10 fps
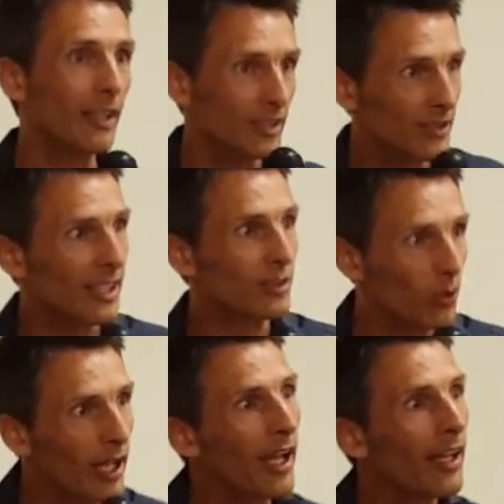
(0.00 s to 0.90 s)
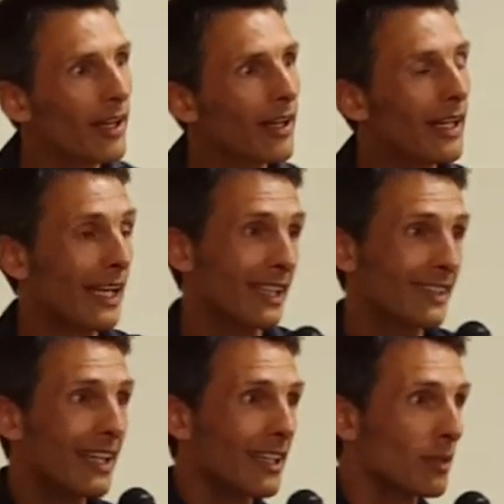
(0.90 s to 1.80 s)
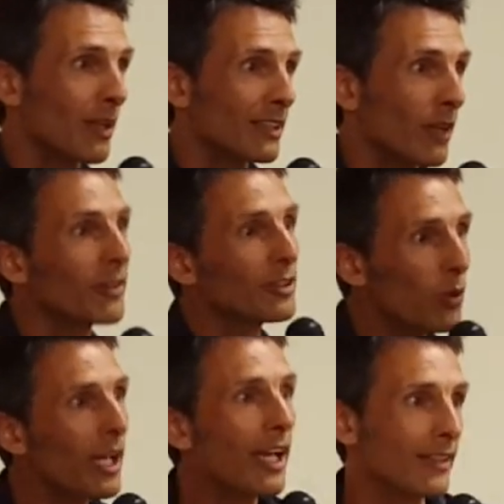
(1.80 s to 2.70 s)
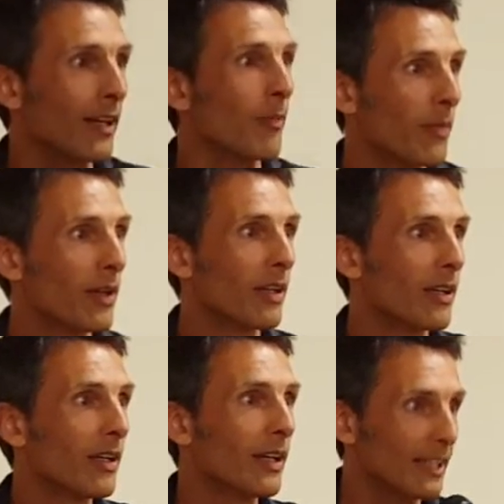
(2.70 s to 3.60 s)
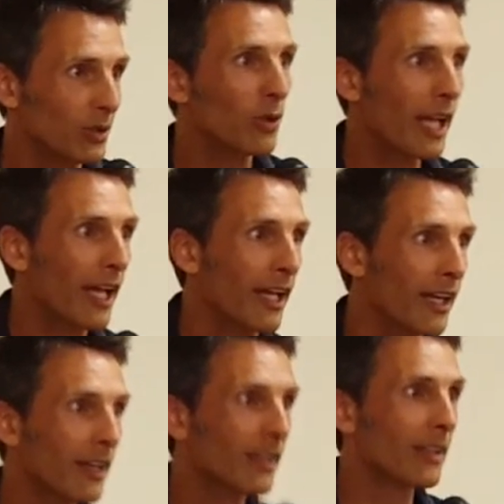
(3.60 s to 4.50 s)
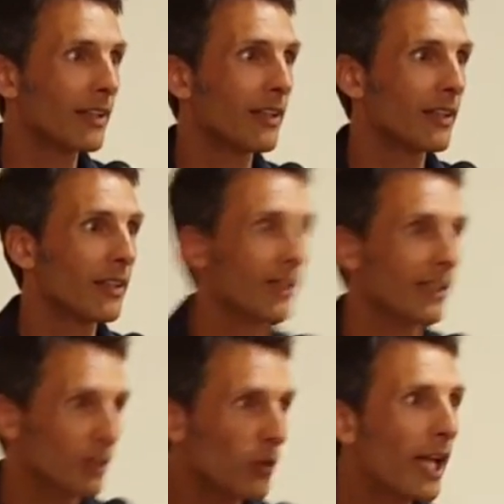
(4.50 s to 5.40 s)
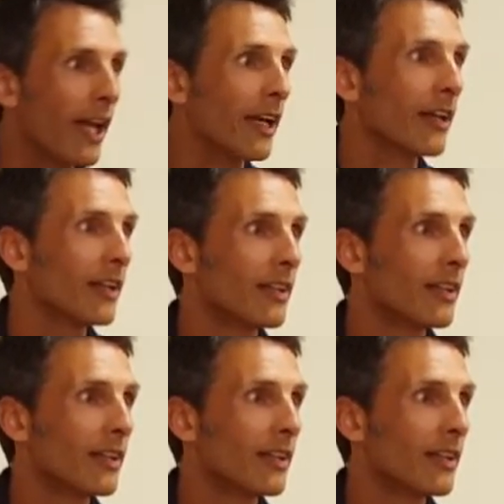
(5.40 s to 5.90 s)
I just it's okay. And I say that to myself. It's okay, Tim. It's okay. It's okay.